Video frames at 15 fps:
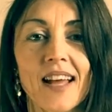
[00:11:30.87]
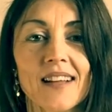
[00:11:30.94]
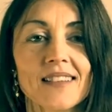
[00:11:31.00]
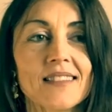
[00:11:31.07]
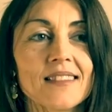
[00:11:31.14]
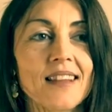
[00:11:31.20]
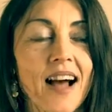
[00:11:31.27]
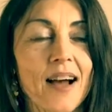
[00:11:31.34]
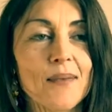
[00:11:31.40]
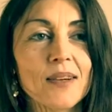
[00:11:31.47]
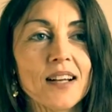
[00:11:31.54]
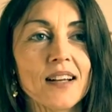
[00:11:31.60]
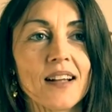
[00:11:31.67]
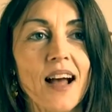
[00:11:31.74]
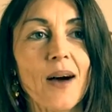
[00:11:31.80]
And I
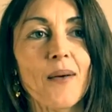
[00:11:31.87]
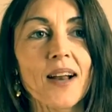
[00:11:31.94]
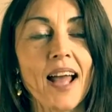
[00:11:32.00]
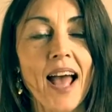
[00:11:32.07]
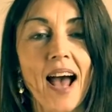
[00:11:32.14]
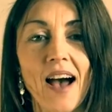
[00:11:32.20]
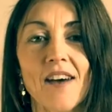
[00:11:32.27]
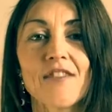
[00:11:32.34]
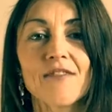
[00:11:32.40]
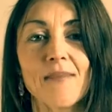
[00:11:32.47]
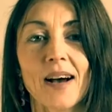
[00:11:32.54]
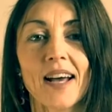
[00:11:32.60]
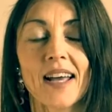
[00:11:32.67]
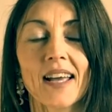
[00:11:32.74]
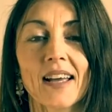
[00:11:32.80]
want to have
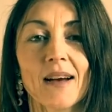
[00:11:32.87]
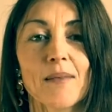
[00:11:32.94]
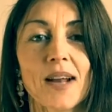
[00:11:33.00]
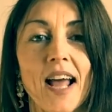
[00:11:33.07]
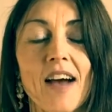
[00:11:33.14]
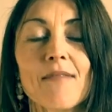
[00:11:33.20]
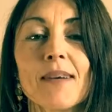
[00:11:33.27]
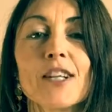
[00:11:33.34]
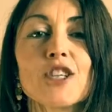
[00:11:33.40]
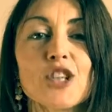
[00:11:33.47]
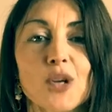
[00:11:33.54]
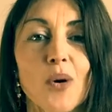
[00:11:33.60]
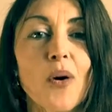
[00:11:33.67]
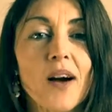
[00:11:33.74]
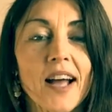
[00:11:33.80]
my
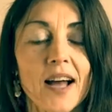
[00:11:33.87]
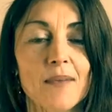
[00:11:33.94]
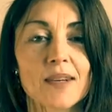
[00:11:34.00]
joy.